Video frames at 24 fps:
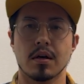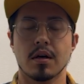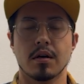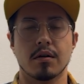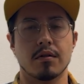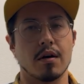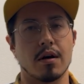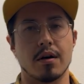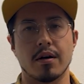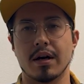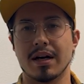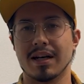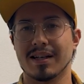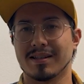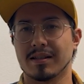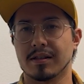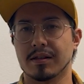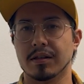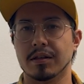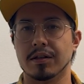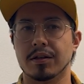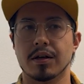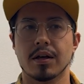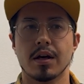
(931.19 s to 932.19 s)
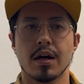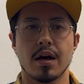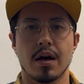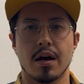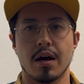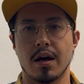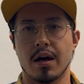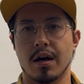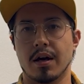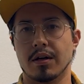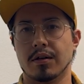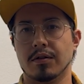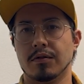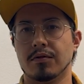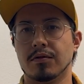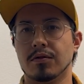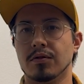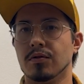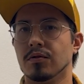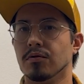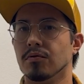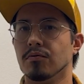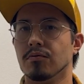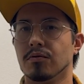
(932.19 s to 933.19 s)
They are nasty and
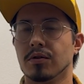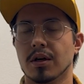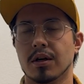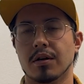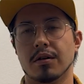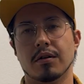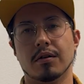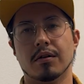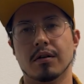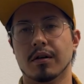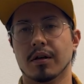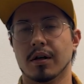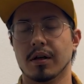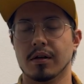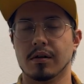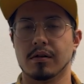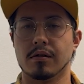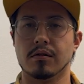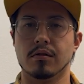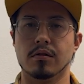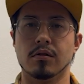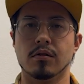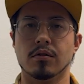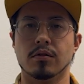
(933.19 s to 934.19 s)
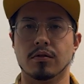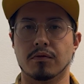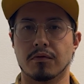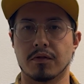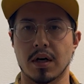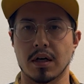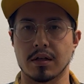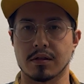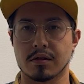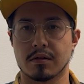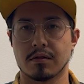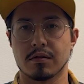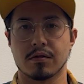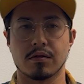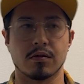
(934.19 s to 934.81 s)
you can inhale a lot of rust.